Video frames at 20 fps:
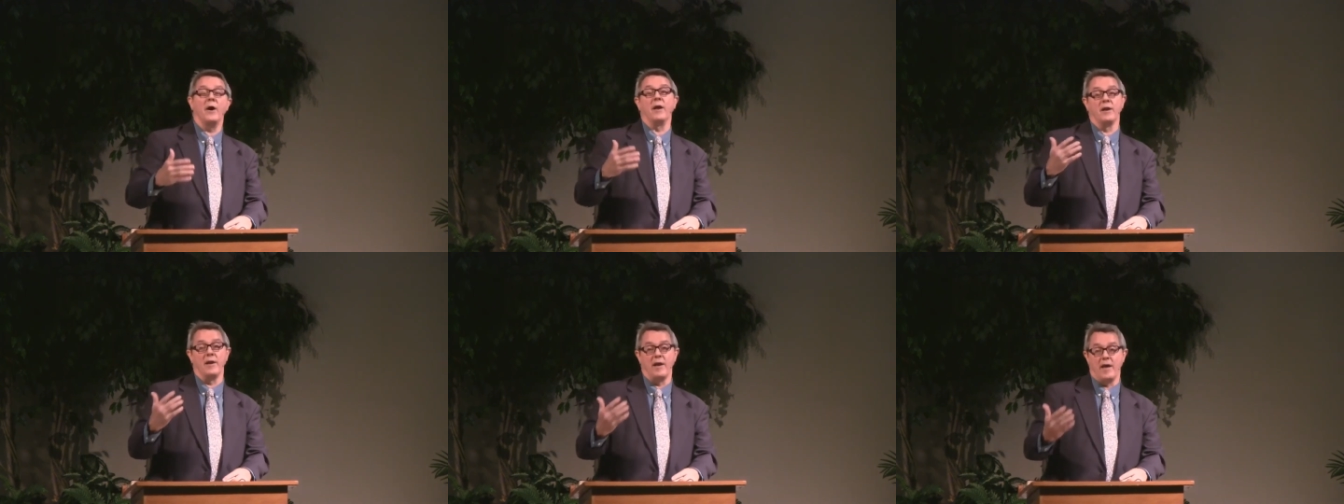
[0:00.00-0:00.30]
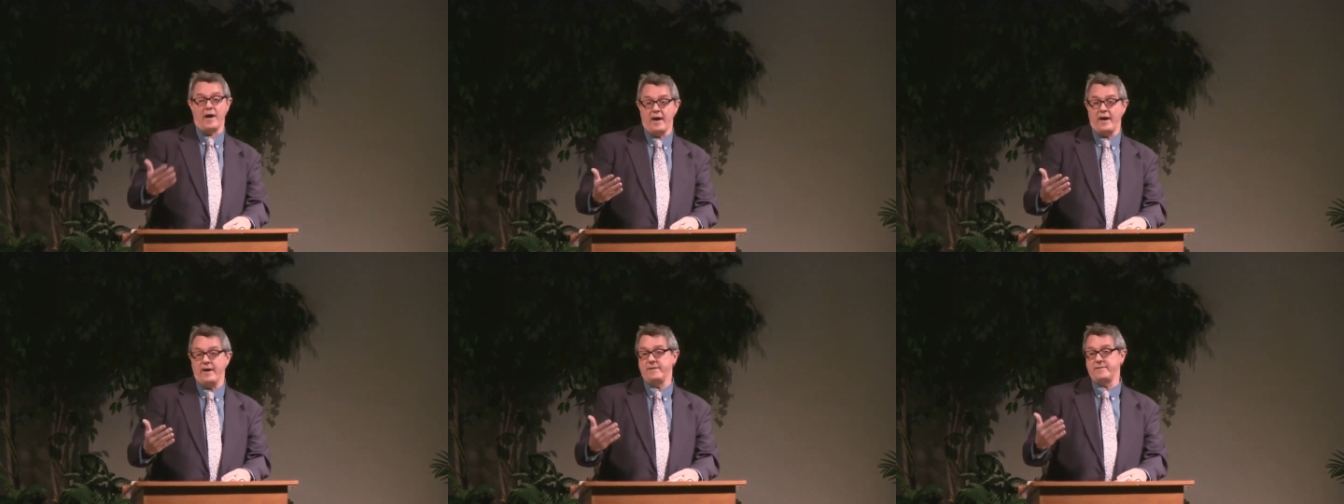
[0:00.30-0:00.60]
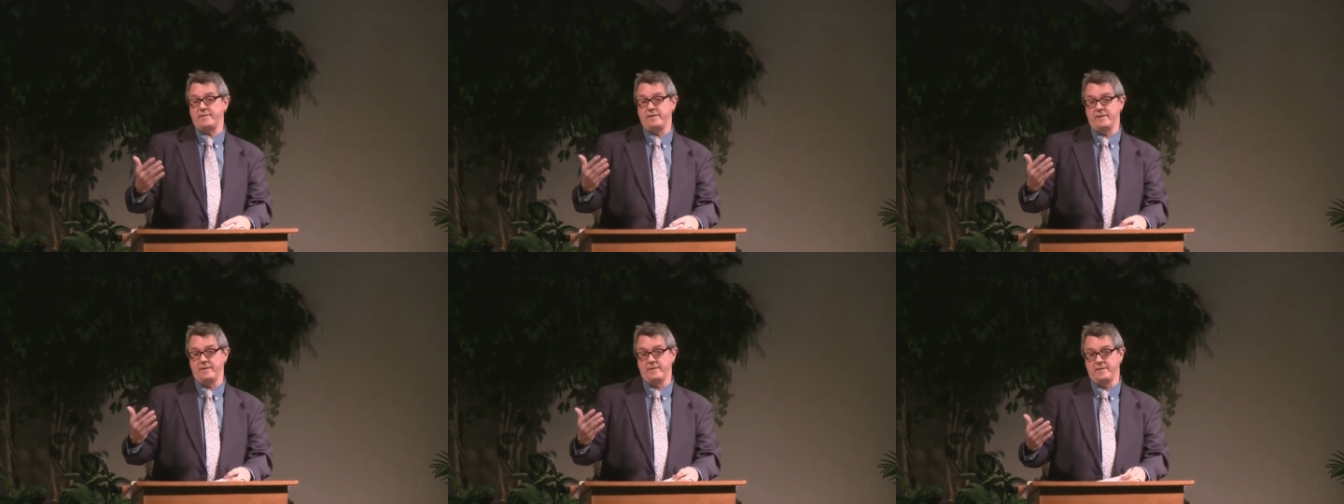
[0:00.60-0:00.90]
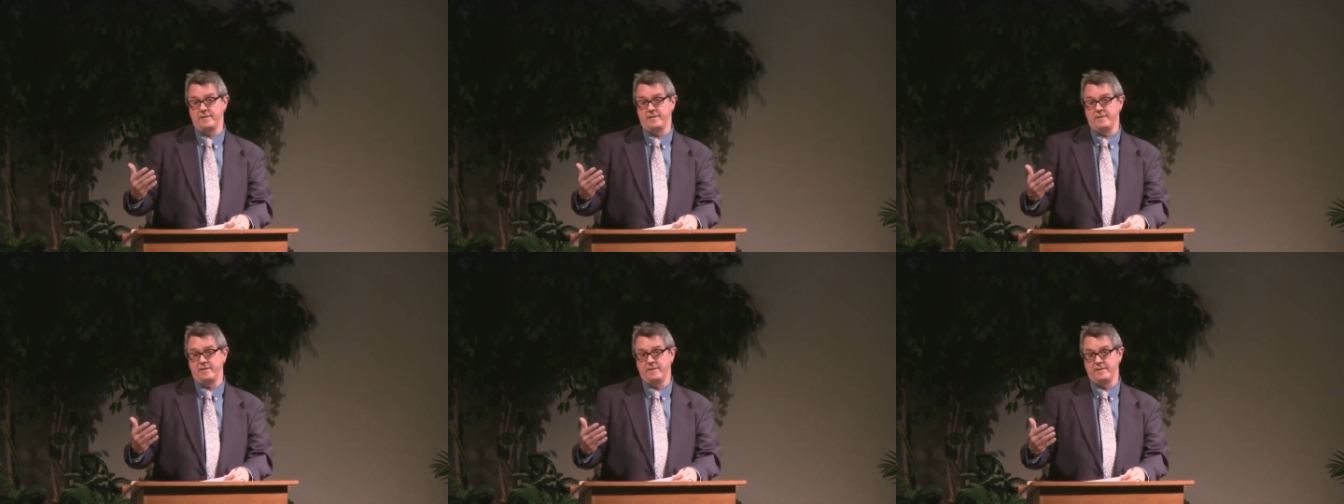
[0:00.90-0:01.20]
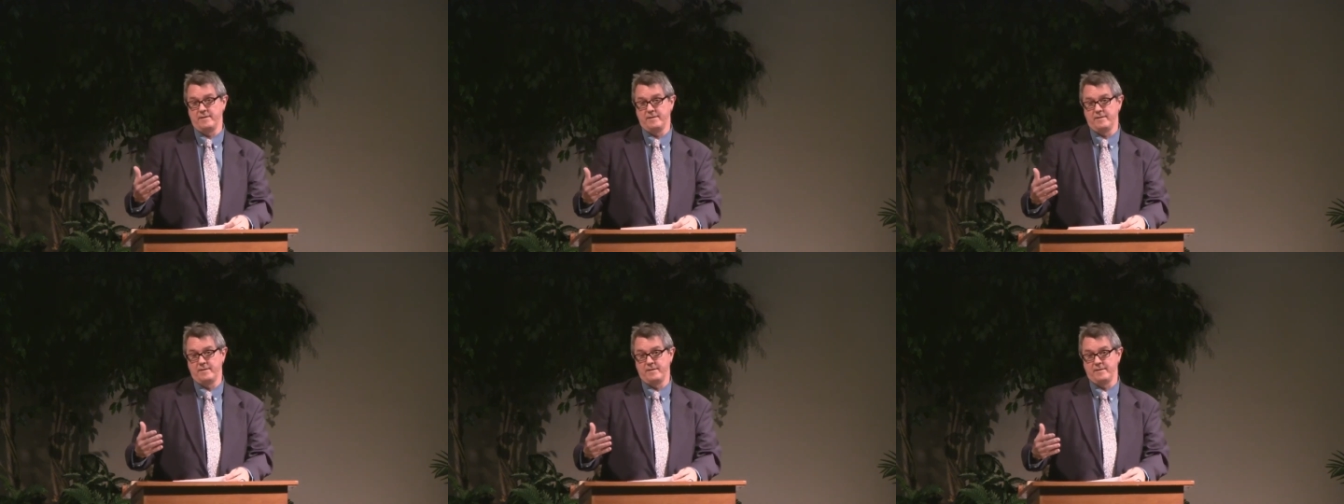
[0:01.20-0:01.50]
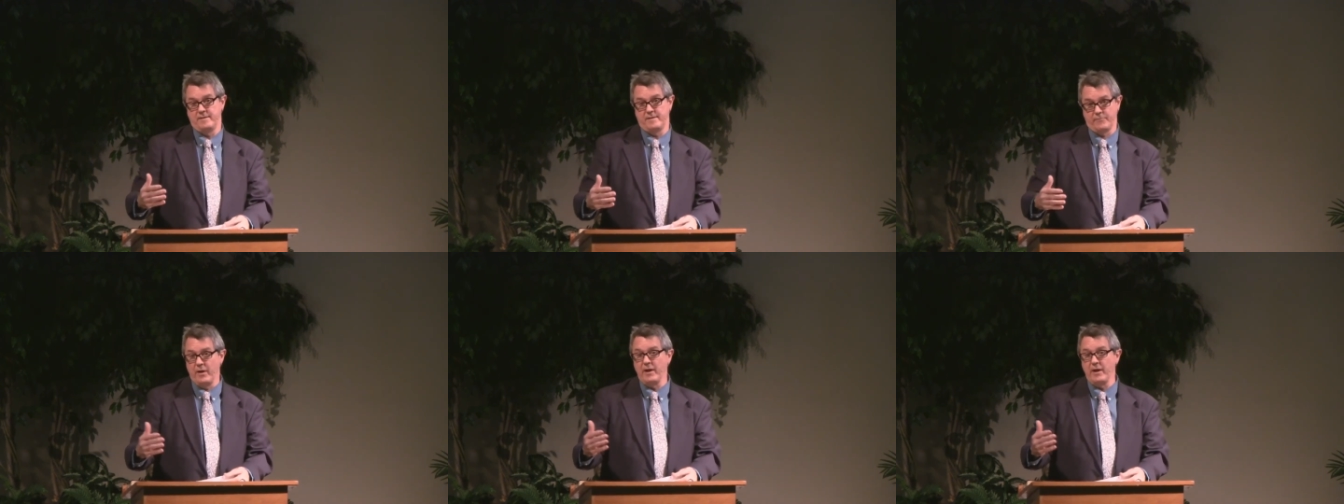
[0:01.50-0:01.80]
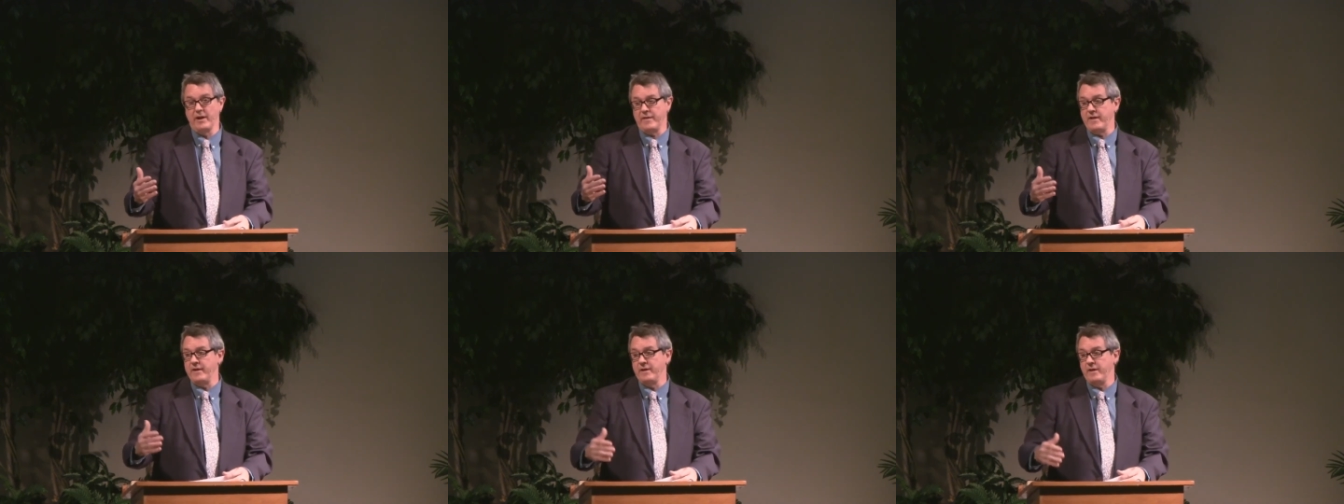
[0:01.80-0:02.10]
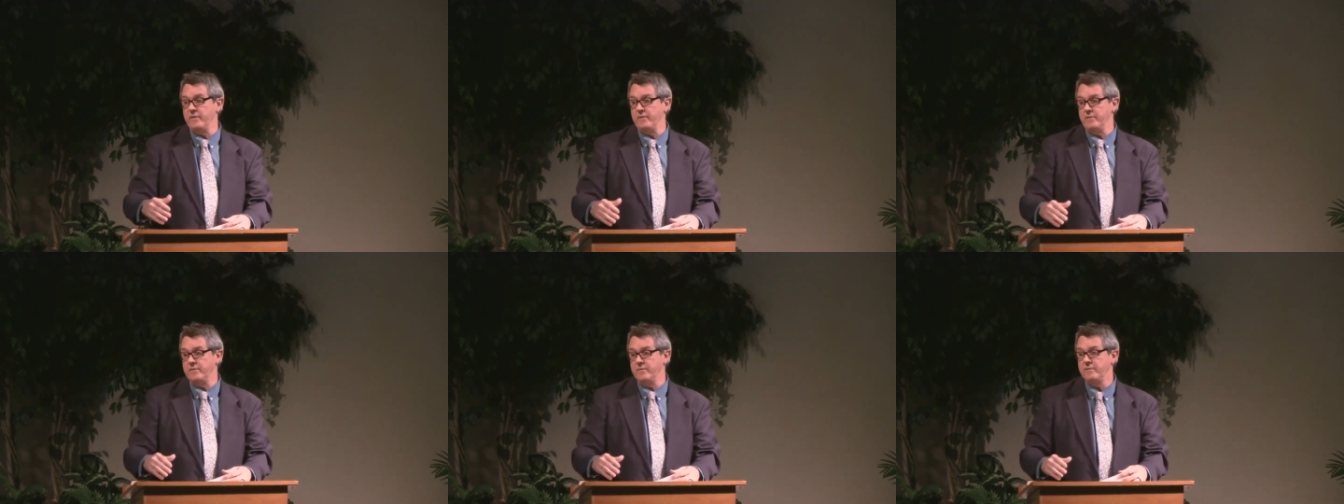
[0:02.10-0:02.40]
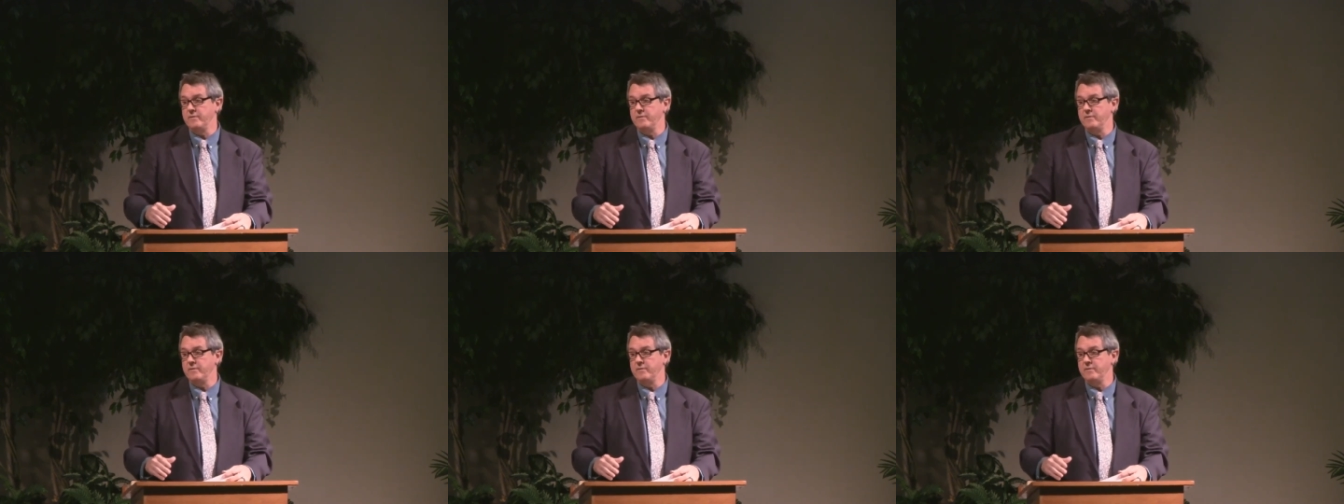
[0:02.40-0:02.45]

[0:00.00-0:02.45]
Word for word: a lot, really they do.